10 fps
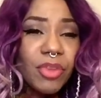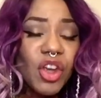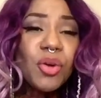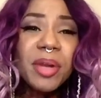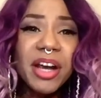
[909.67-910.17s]

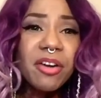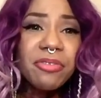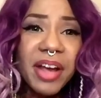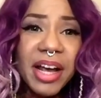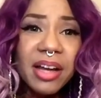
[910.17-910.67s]
human hair
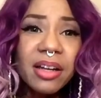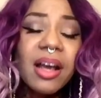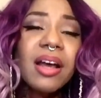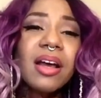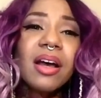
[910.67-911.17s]
fan.
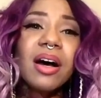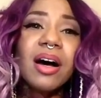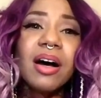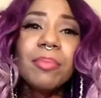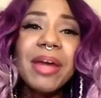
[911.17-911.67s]

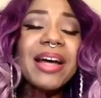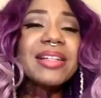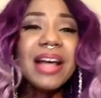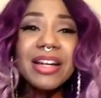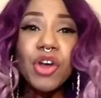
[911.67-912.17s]
I'm not gonna
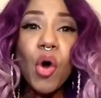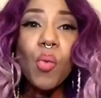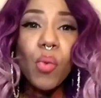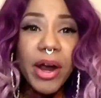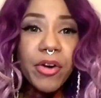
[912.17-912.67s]
say I
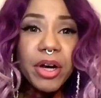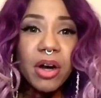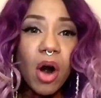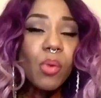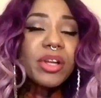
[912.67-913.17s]
don't wear it
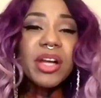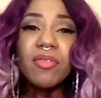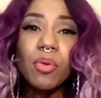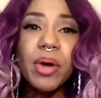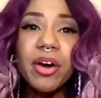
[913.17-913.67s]
or I will
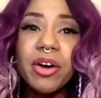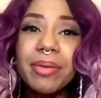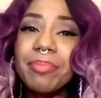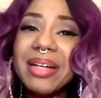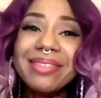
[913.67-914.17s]
never wear
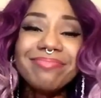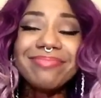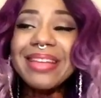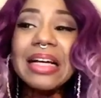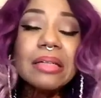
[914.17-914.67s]
it, but
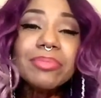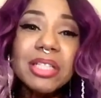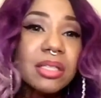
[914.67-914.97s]
I